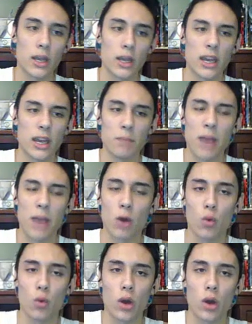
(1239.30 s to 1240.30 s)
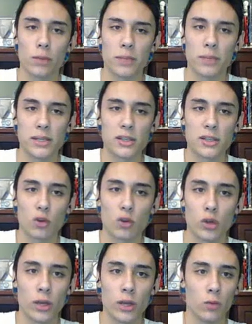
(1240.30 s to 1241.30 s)
didn't power water because
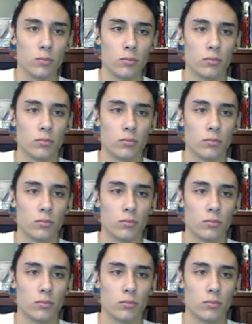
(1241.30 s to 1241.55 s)
screw you.